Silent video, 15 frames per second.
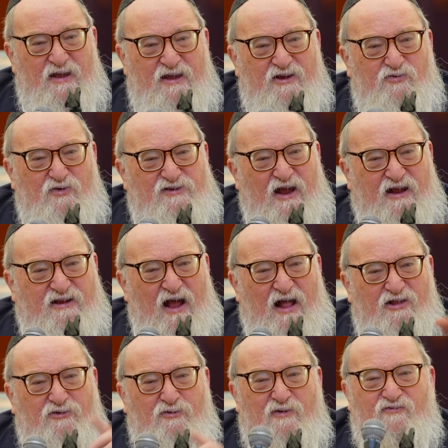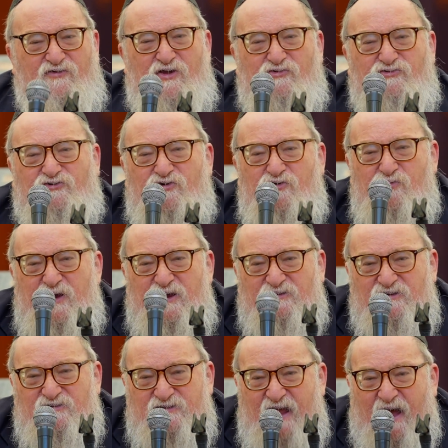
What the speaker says: it was idolatry for those two reasons.